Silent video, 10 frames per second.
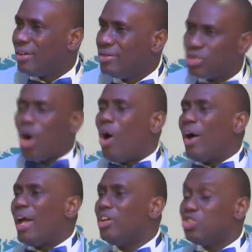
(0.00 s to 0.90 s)

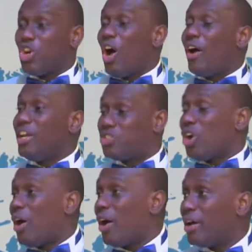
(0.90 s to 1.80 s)
Joy, joy,
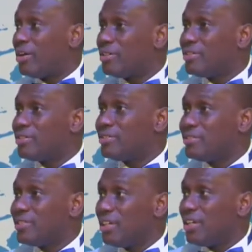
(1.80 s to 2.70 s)
joy.
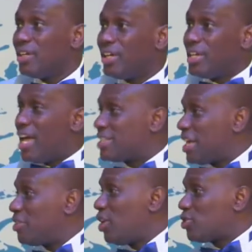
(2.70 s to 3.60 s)
There's
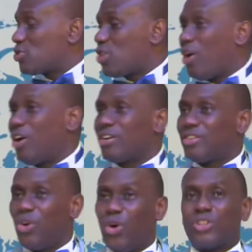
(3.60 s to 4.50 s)
a little
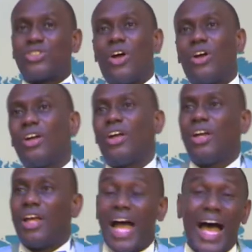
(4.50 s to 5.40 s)
song, old song.
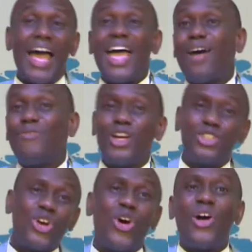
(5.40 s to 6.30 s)
I have a
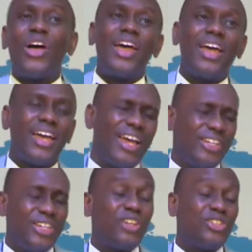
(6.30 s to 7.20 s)
joy,
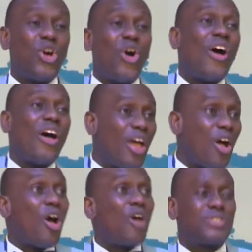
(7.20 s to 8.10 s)
the joy
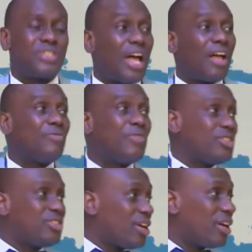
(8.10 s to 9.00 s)
of
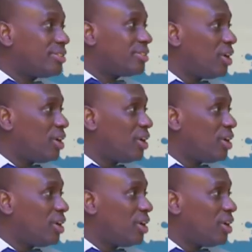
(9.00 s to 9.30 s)
salvation.